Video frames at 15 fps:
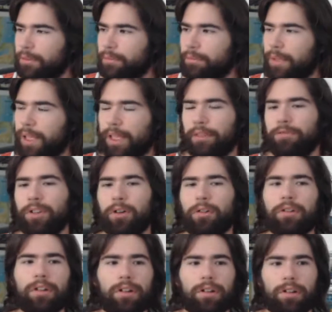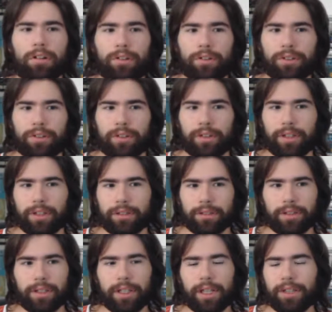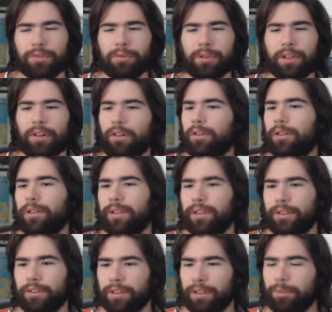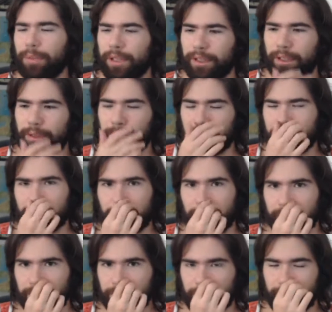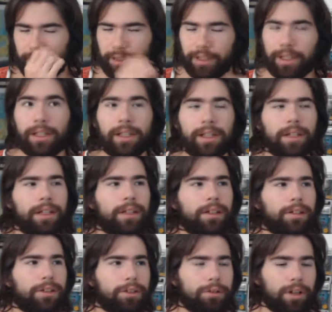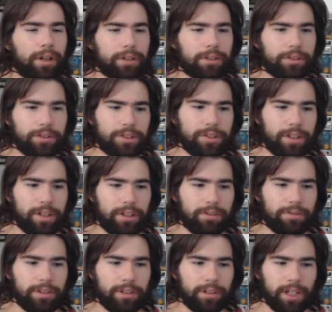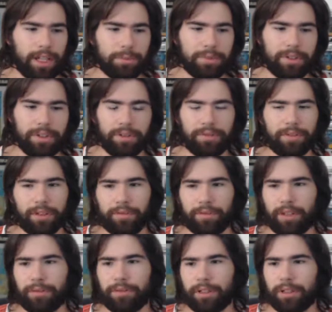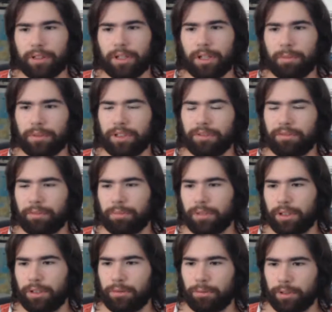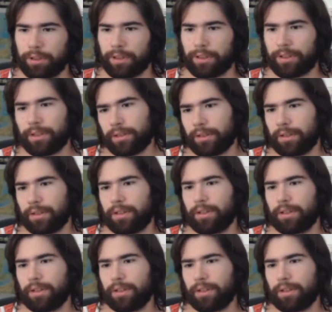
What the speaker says: making phone calls. Like it's really hard during the pandemic to like try and do doctor stuff and lab stuff. I've done a couple different blood works